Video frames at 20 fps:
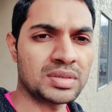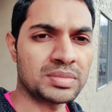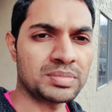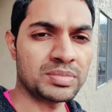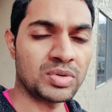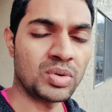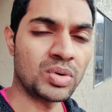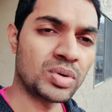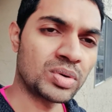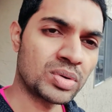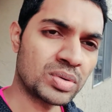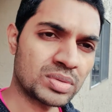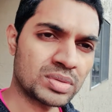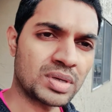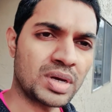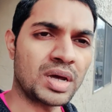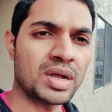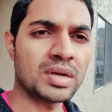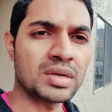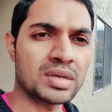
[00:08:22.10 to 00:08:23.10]
or
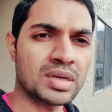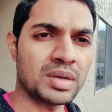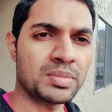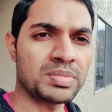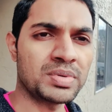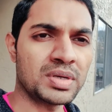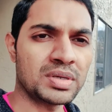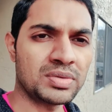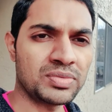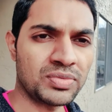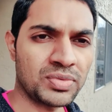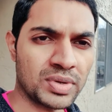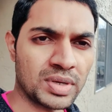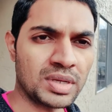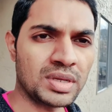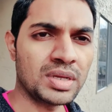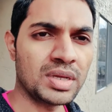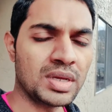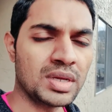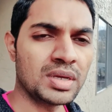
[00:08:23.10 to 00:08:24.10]
are kept at
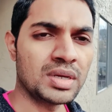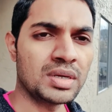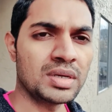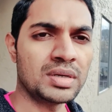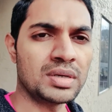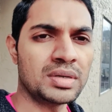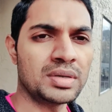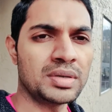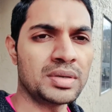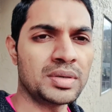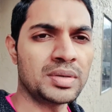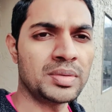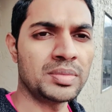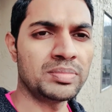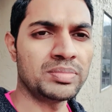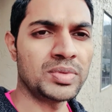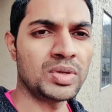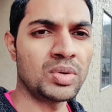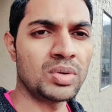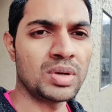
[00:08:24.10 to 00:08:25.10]
free.
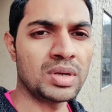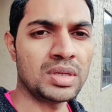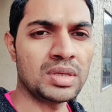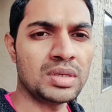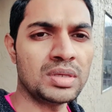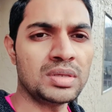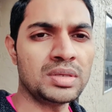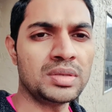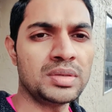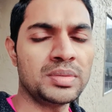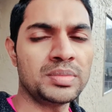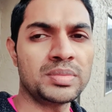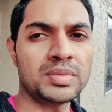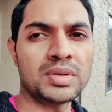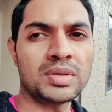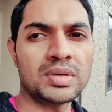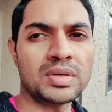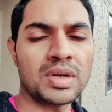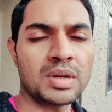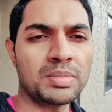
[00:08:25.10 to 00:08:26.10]
The only
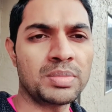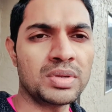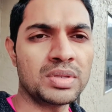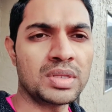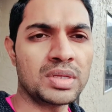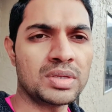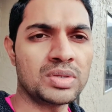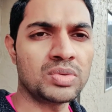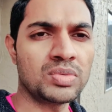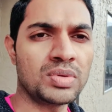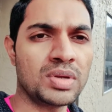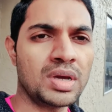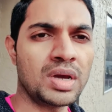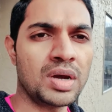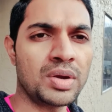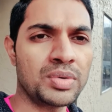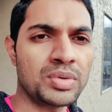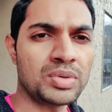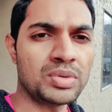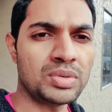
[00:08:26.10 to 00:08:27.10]
trouble that you will
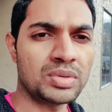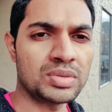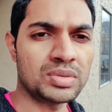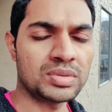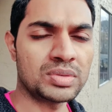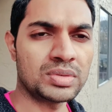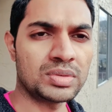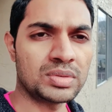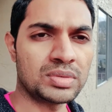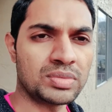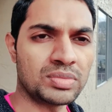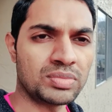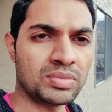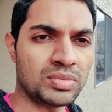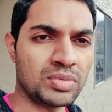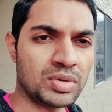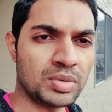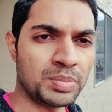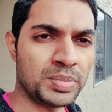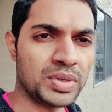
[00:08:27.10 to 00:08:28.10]
have
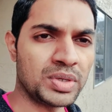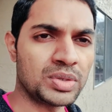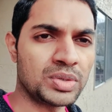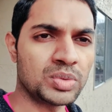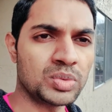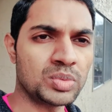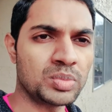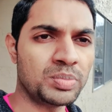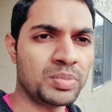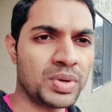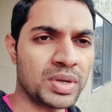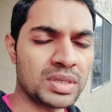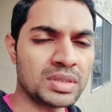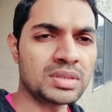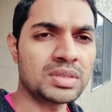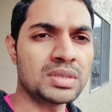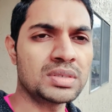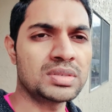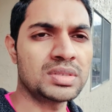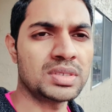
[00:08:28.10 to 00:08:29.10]
would be to bring
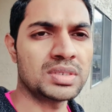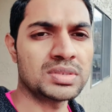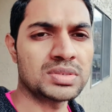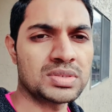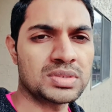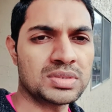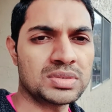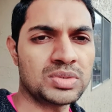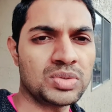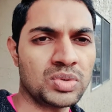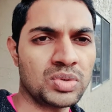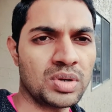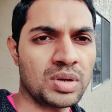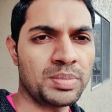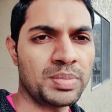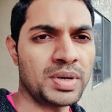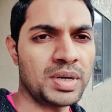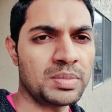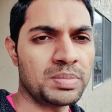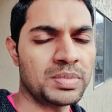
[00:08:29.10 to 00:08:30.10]
the things to your
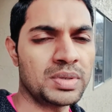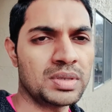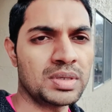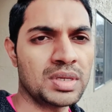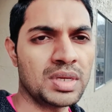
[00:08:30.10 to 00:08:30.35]
apartment.